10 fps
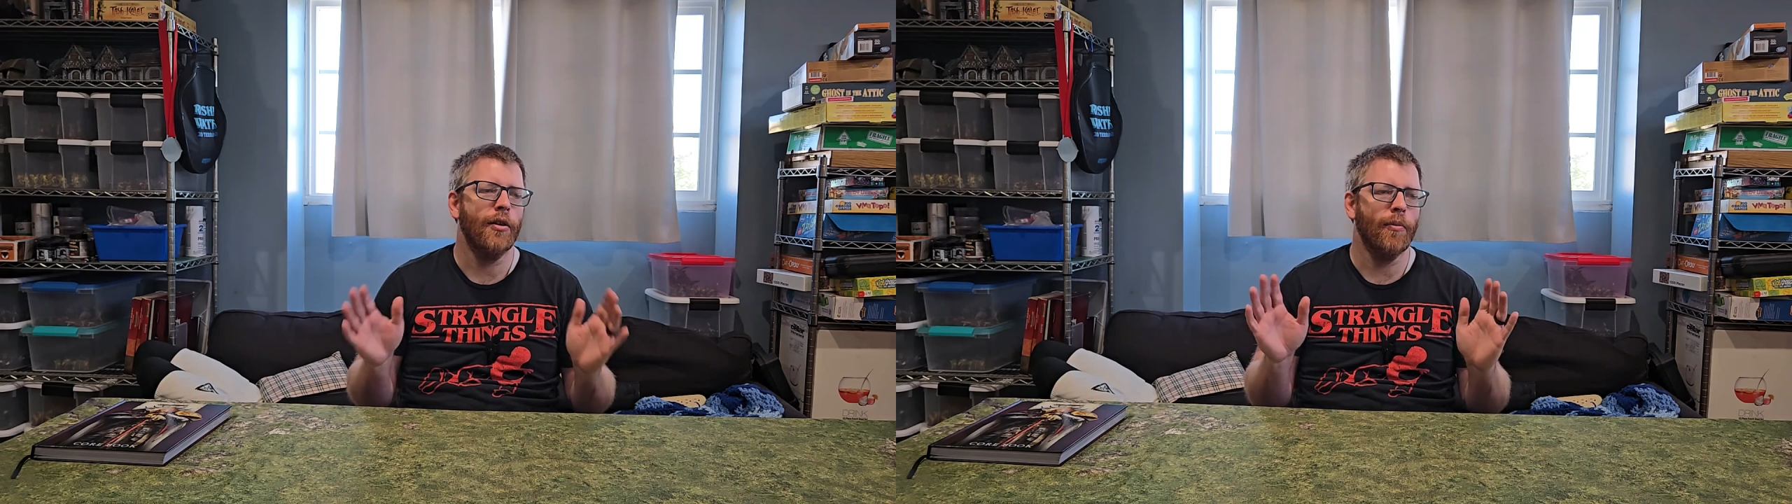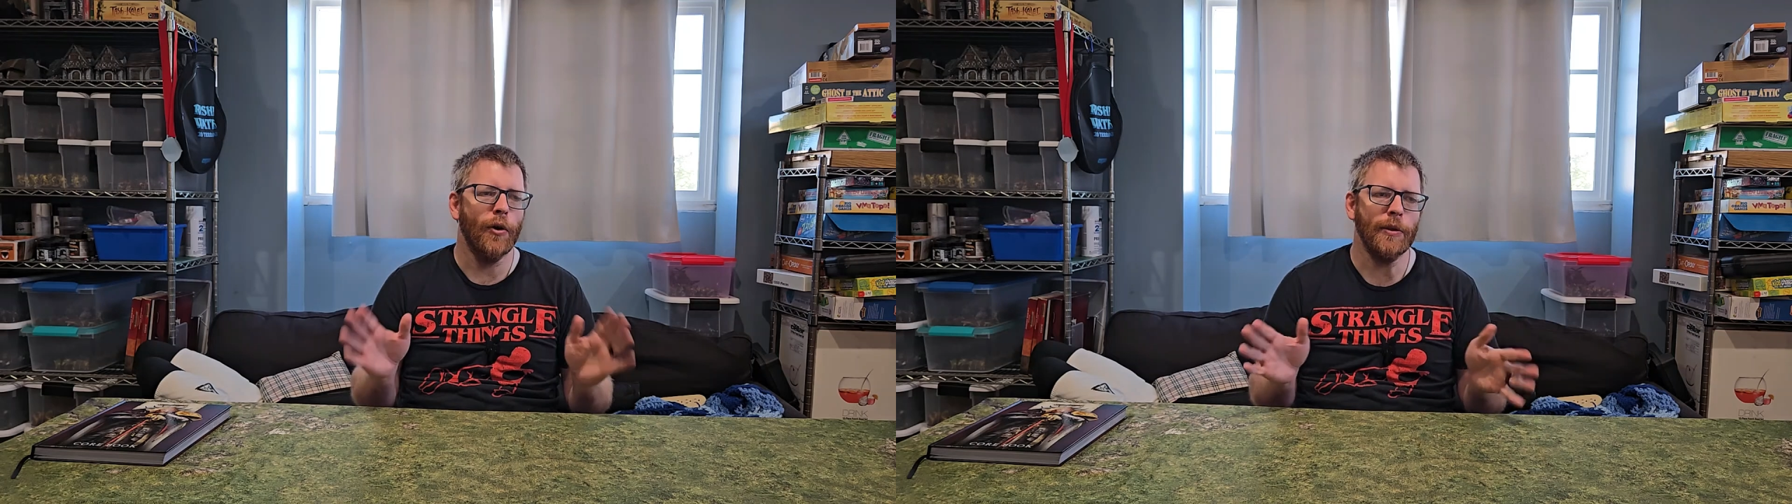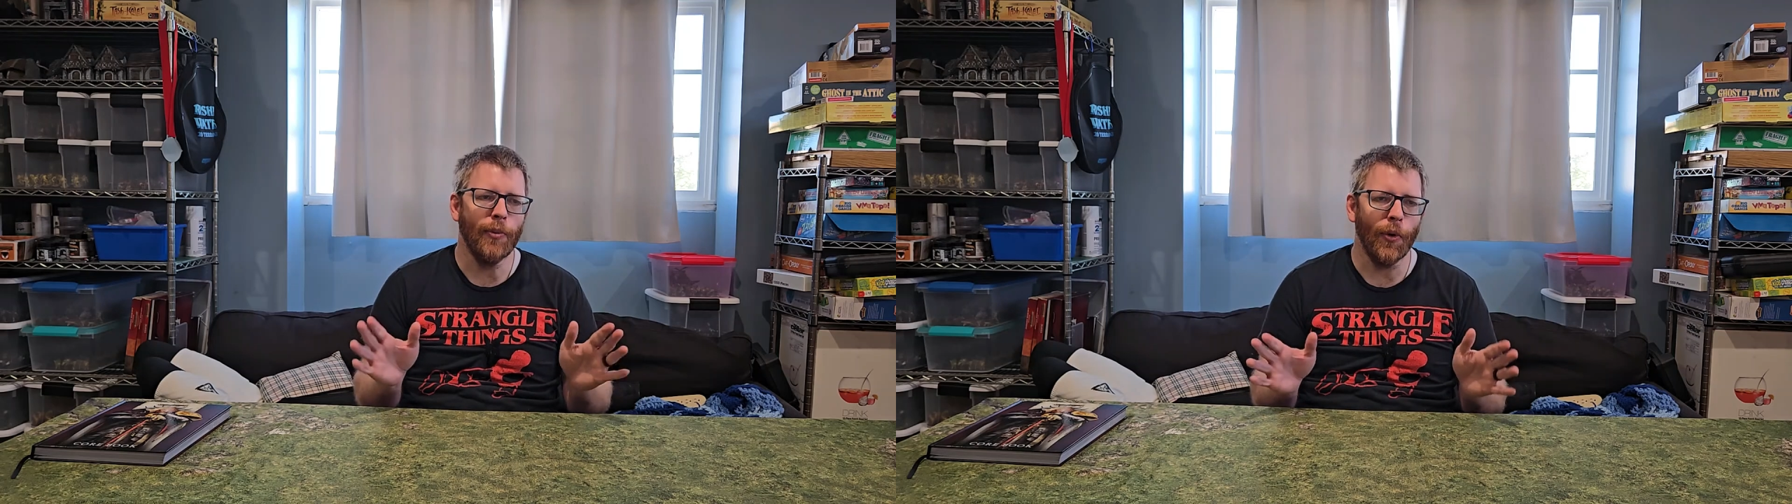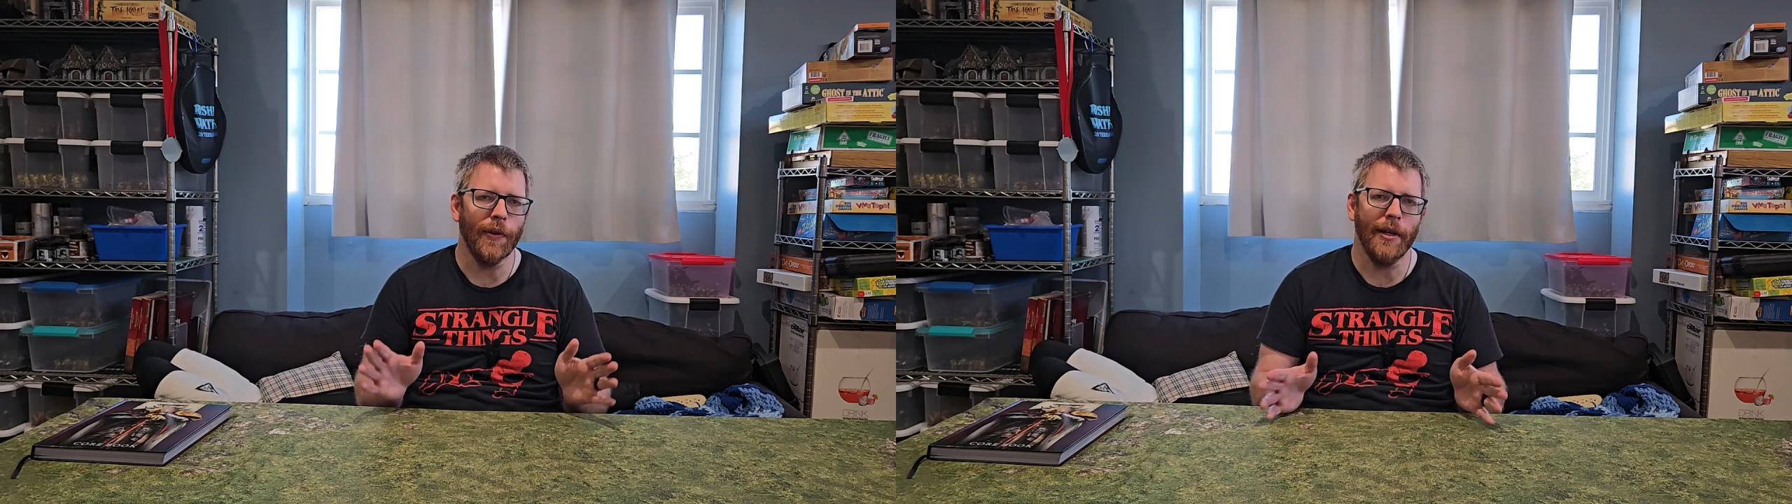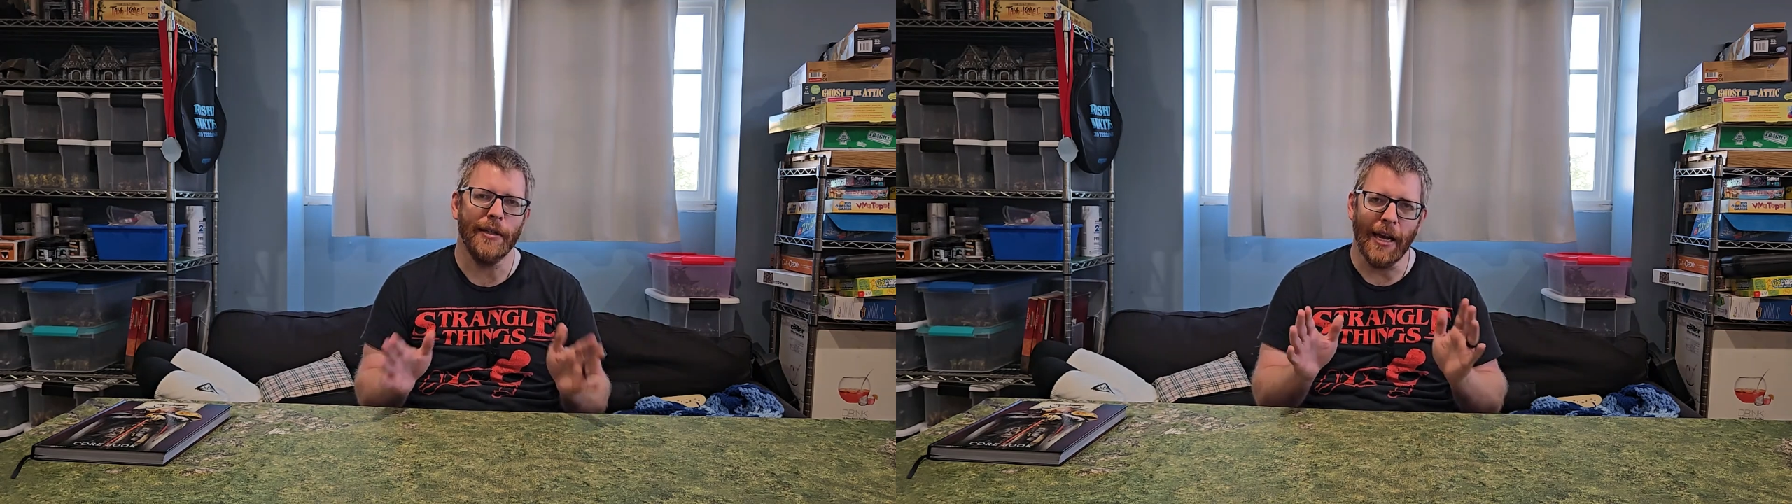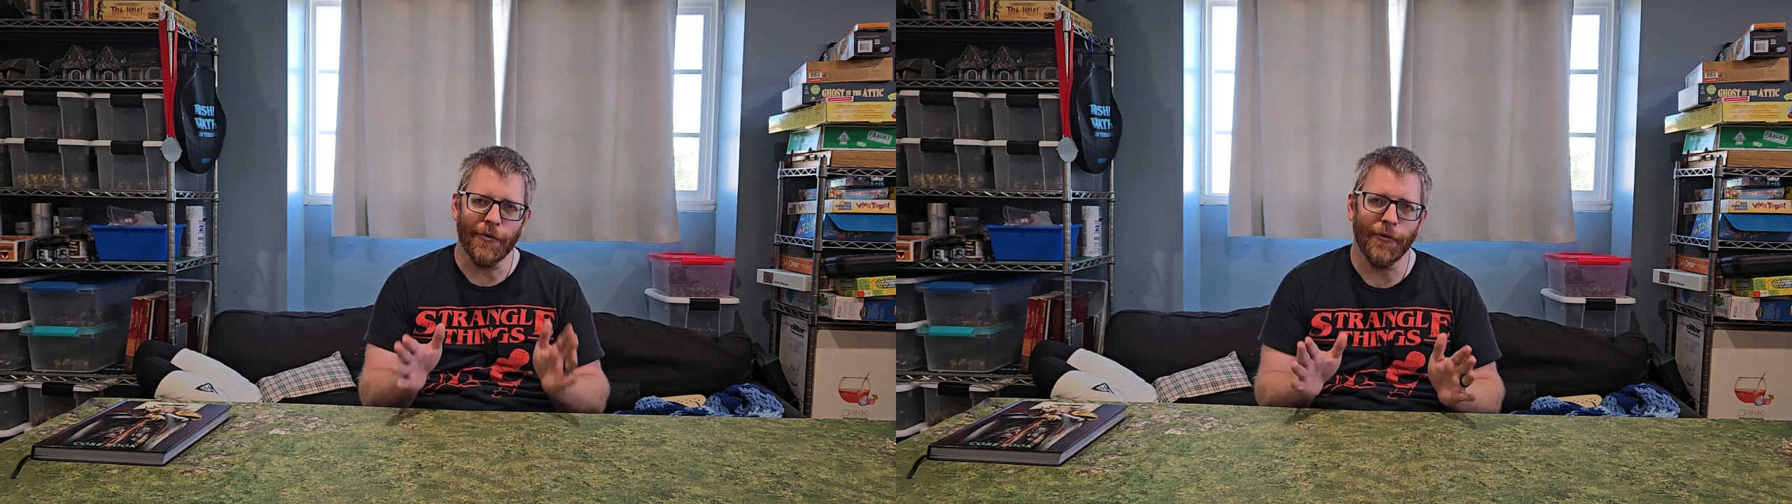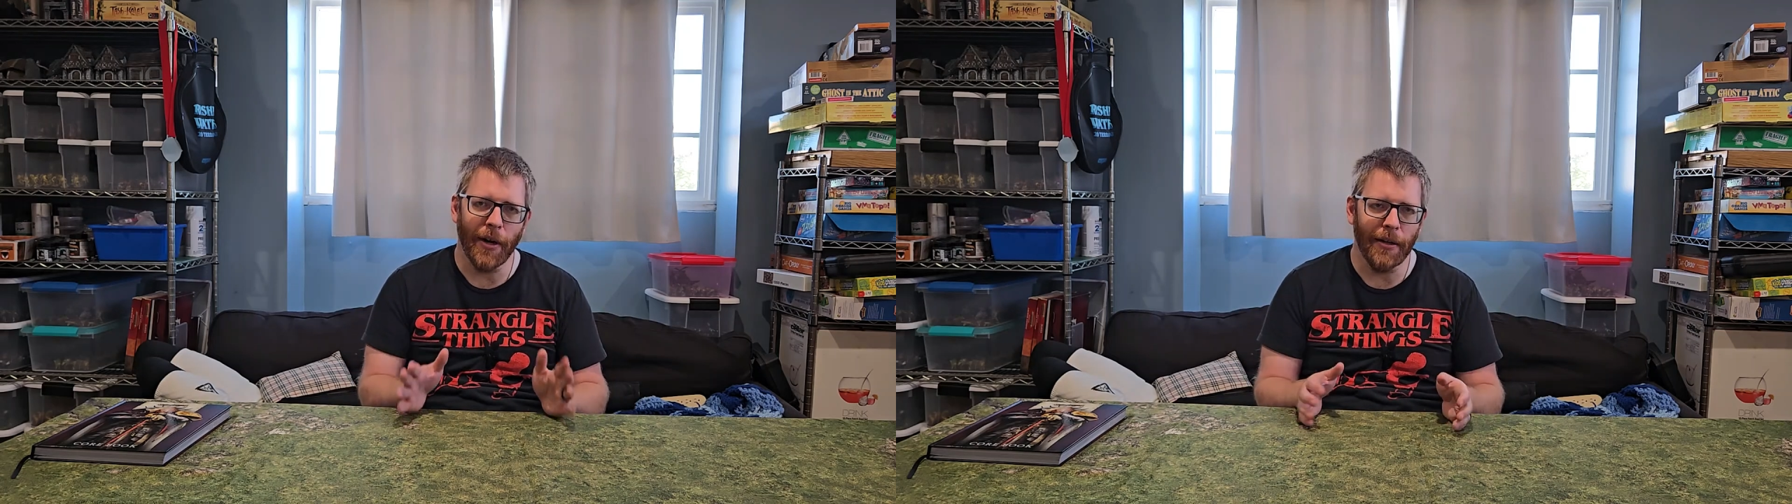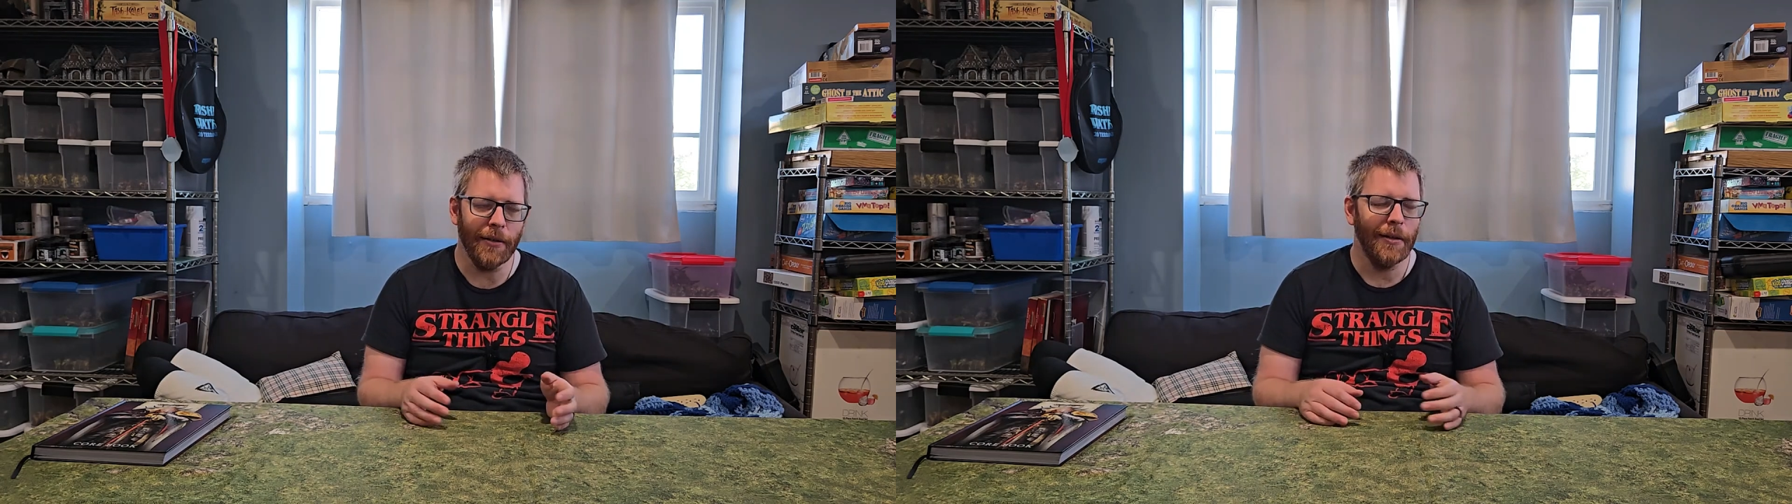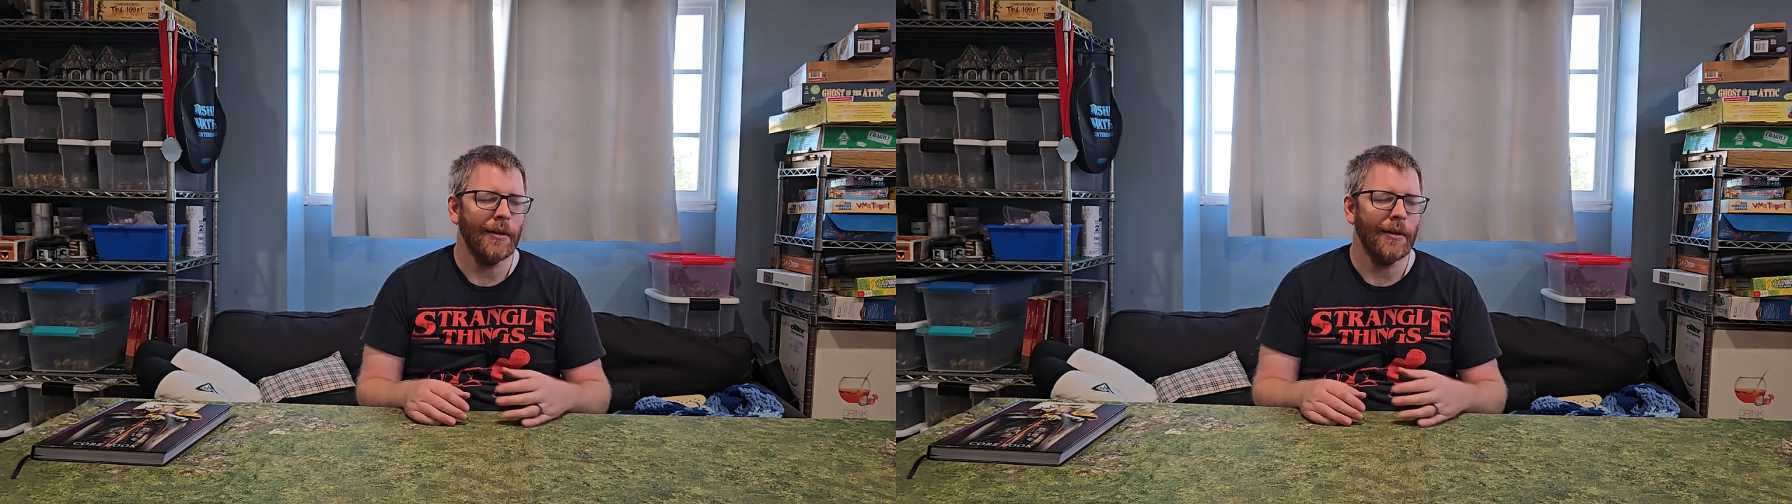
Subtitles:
The most important thing is have fun.